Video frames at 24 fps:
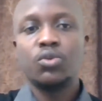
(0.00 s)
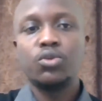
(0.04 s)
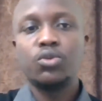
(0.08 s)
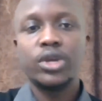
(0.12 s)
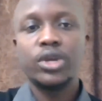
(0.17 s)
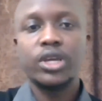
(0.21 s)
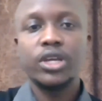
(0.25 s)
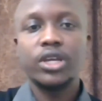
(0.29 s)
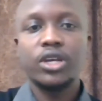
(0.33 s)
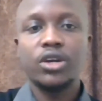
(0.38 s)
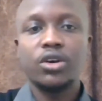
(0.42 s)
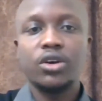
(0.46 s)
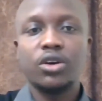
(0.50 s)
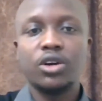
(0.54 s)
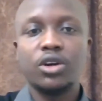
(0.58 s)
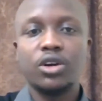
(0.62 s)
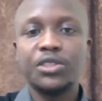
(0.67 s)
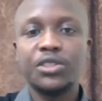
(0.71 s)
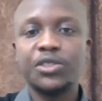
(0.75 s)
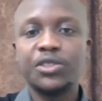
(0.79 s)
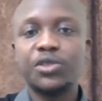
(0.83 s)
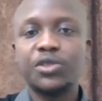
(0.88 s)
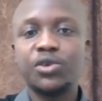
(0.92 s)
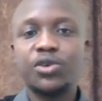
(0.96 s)
We
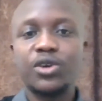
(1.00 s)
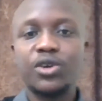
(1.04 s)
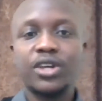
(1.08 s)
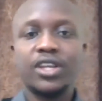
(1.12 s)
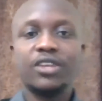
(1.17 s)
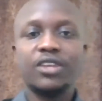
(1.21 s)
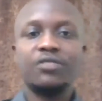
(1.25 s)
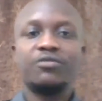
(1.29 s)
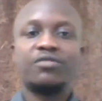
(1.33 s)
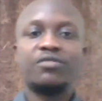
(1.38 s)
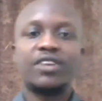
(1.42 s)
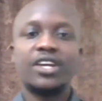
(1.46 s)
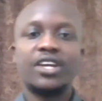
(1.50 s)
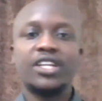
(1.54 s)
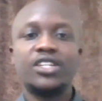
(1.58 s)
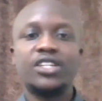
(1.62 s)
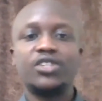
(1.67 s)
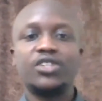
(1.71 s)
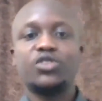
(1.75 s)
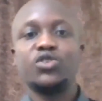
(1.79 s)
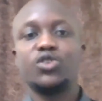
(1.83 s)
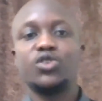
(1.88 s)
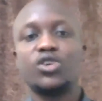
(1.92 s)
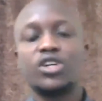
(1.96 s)
also
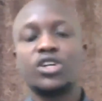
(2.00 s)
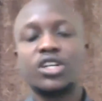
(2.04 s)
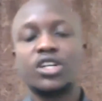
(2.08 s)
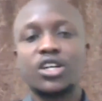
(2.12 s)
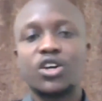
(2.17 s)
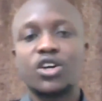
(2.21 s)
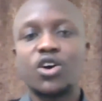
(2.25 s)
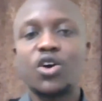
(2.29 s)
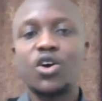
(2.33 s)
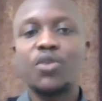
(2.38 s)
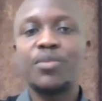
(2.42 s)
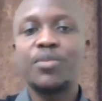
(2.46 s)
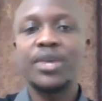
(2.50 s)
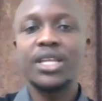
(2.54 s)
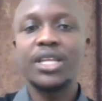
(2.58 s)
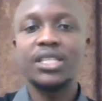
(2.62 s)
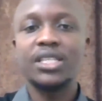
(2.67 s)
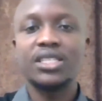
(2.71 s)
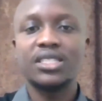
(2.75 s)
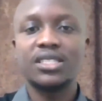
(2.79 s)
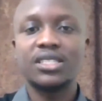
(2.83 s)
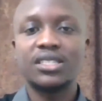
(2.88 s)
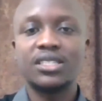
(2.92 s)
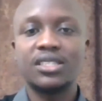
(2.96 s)
invite your
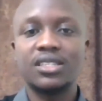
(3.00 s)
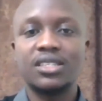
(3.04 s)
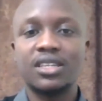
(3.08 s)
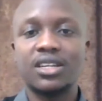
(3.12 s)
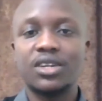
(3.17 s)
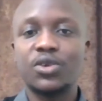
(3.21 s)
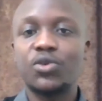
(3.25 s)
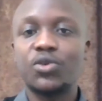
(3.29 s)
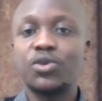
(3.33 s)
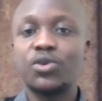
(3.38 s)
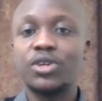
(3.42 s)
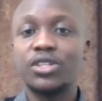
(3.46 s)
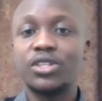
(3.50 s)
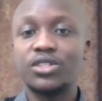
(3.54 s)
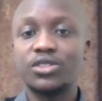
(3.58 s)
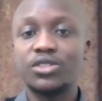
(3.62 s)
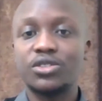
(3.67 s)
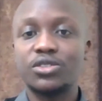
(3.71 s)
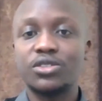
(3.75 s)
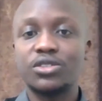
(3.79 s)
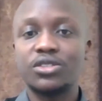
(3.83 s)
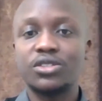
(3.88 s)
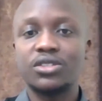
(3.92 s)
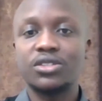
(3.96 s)
comments and
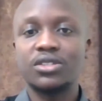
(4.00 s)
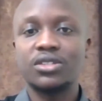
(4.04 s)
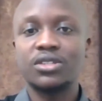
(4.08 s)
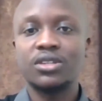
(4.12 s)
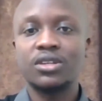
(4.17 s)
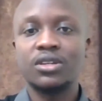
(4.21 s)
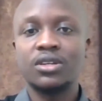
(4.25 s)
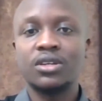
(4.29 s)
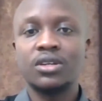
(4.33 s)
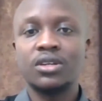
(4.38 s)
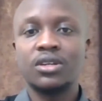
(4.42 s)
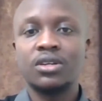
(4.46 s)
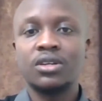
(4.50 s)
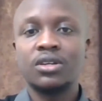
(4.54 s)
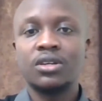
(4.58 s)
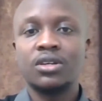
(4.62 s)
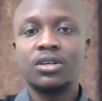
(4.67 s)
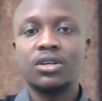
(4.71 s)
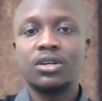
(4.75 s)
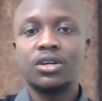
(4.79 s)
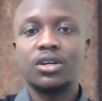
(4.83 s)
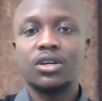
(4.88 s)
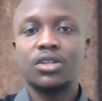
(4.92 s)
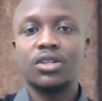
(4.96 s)
questions.
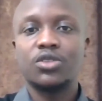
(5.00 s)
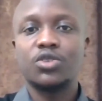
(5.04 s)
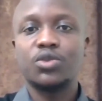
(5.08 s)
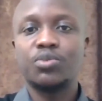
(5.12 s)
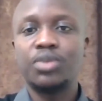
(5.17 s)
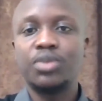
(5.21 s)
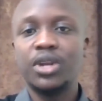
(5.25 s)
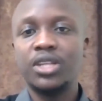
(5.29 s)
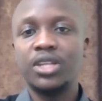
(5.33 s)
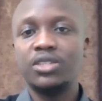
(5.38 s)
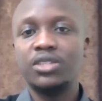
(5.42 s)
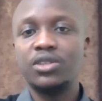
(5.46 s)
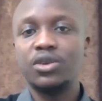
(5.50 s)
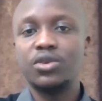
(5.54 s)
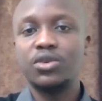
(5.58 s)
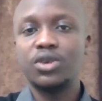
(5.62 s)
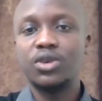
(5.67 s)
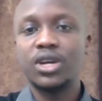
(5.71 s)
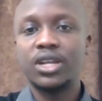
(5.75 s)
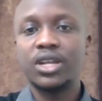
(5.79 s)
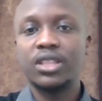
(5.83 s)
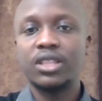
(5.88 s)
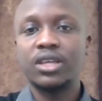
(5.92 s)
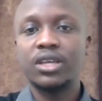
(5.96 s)
So please
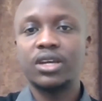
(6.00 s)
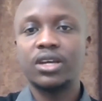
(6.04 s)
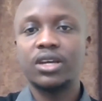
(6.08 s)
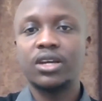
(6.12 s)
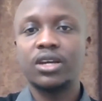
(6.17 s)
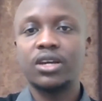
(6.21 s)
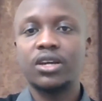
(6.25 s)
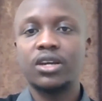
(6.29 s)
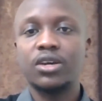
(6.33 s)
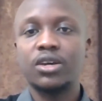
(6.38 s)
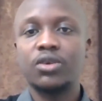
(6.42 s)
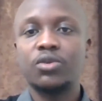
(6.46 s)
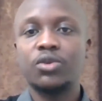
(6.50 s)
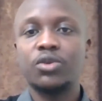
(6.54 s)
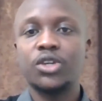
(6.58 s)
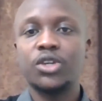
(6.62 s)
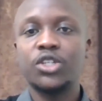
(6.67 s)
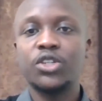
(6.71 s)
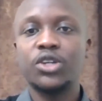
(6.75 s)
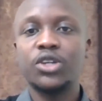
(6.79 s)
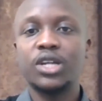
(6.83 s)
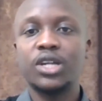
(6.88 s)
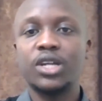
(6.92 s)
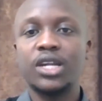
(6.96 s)
look at the
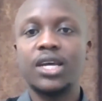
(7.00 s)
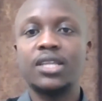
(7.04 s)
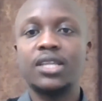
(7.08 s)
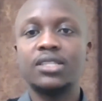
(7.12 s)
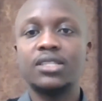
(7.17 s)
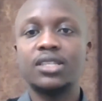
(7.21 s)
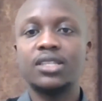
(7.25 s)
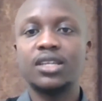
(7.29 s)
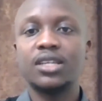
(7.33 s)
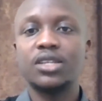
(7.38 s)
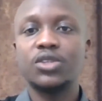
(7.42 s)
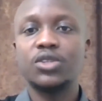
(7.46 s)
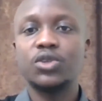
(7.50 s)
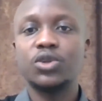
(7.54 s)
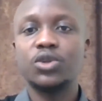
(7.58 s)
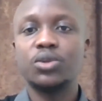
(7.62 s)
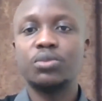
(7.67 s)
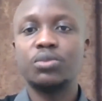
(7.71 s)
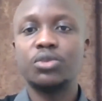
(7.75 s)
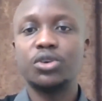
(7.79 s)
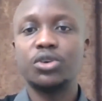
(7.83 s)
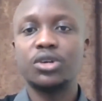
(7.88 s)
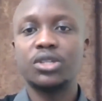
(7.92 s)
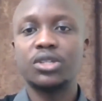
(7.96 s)
question and answer
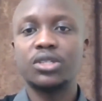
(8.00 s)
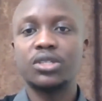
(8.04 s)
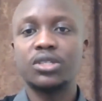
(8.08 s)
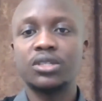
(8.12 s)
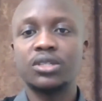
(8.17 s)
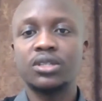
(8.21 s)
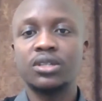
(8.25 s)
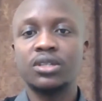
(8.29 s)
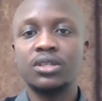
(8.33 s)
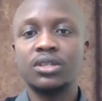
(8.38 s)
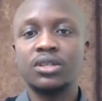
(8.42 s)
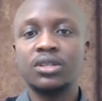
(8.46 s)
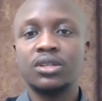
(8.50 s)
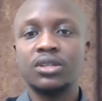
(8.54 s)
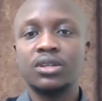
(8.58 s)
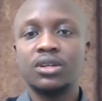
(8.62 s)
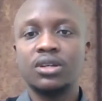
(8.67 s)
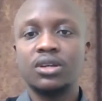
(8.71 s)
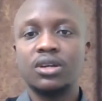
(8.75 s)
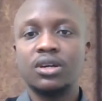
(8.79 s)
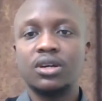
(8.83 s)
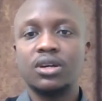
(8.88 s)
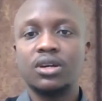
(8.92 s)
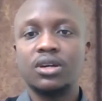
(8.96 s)
toolbox
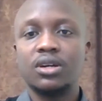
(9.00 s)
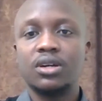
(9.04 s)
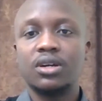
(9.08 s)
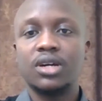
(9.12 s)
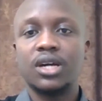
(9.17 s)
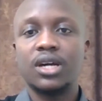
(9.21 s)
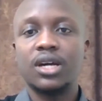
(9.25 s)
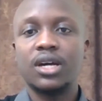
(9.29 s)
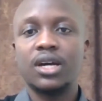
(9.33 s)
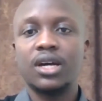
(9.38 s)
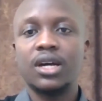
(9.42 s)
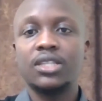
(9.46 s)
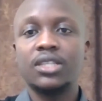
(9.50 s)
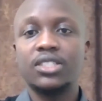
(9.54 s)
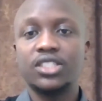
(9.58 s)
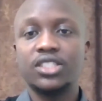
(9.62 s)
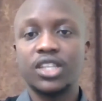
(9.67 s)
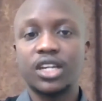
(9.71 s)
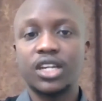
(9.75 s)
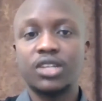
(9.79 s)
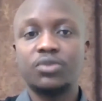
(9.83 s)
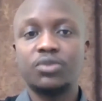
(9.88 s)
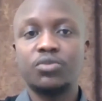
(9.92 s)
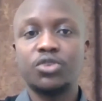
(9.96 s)
and
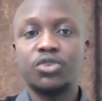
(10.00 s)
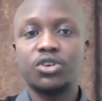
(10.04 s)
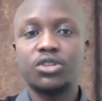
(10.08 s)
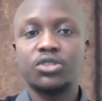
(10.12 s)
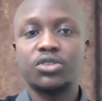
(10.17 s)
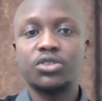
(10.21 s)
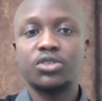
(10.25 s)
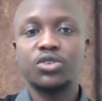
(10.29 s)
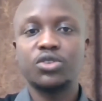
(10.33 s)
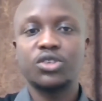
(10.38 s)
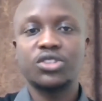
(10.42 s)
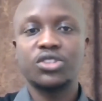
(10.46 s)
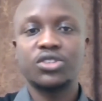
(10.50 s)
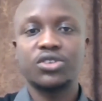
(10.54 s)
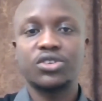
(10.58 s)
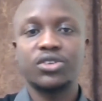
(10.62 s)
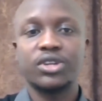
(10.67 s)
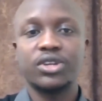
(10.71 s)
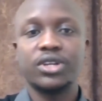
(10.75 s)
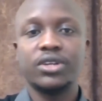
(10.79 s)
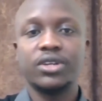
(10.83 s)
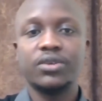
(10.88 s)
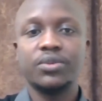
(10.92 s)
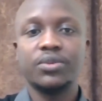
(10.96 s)
chat box on your
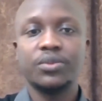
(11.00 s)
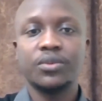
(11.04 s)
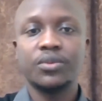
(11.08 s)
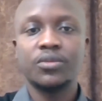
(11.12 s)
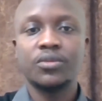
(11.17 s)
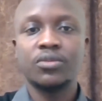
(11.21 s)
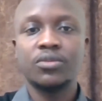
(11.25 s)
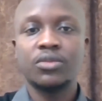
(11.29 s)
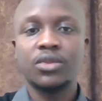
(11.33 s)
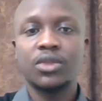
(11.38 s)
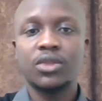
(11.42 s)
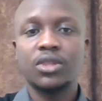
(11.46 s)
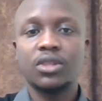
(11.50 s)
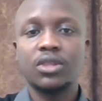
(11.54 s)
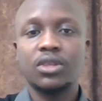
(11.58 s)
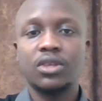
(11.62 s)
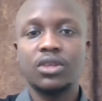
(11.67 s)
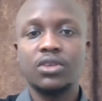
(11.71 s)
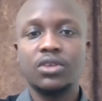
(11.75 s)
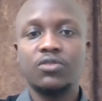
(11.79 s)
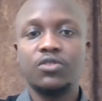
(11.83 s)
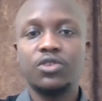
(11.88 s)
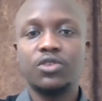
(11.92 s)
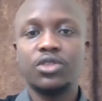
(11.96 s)
screen.
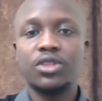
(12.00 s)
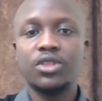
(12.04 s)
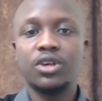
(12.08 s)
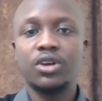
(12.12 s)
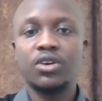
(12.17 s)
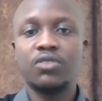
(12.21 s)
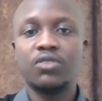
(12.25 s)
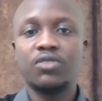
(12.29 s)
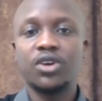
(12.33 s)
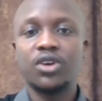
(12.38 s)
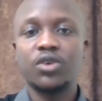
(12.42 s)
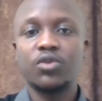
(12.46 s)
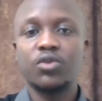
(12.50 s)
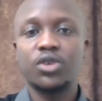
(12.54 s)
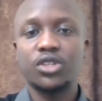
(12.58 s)
If you think of a